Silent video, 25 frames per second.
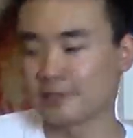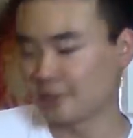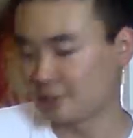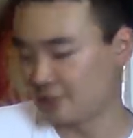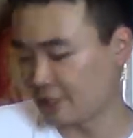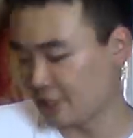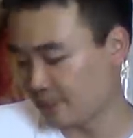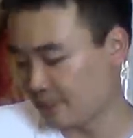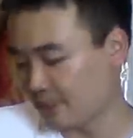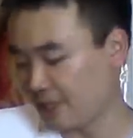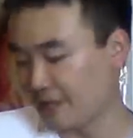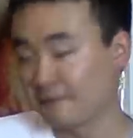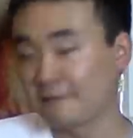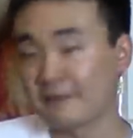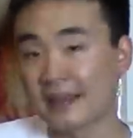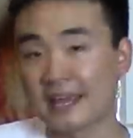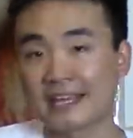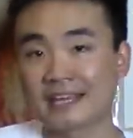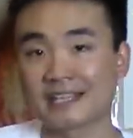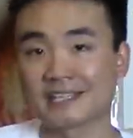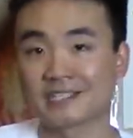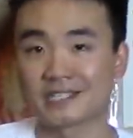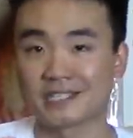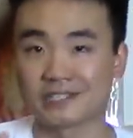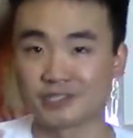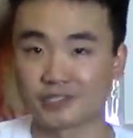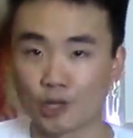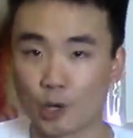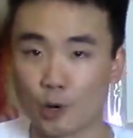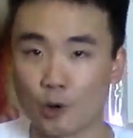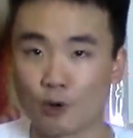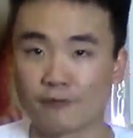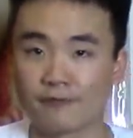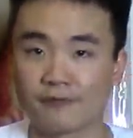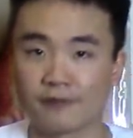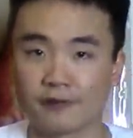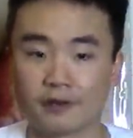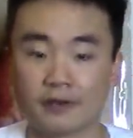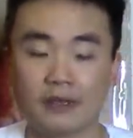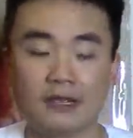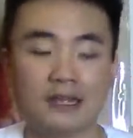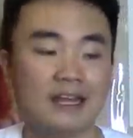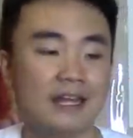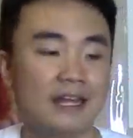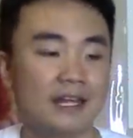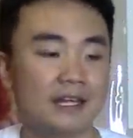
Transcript: GP Vegas is over